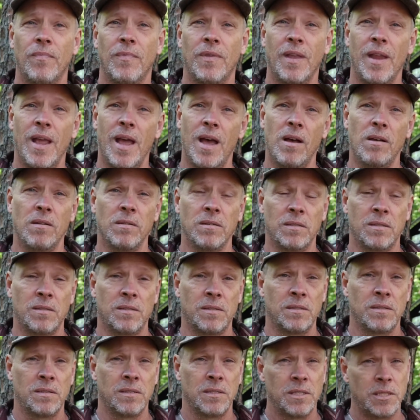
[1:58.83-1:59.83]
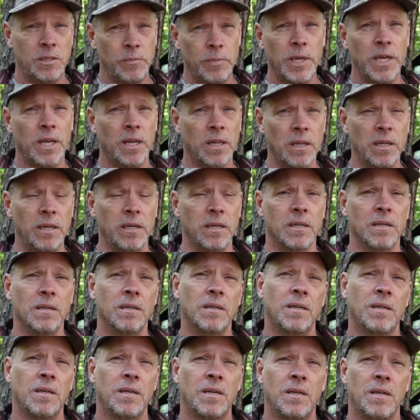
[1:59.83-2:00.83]
Now, to be clear,
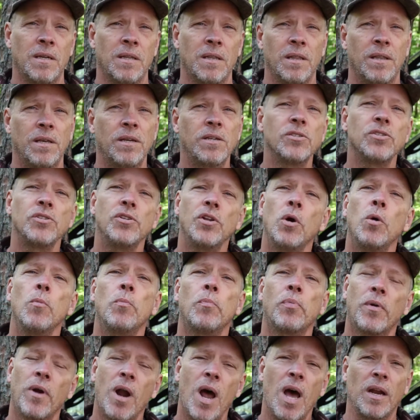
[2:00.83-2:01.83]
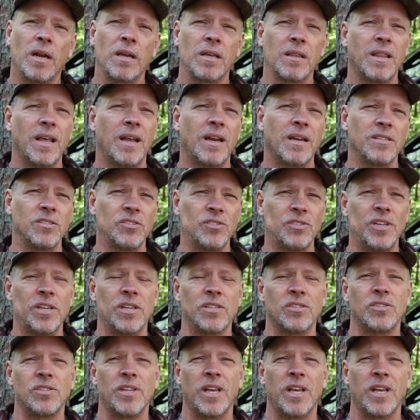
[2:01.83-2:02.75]
there's no product that exists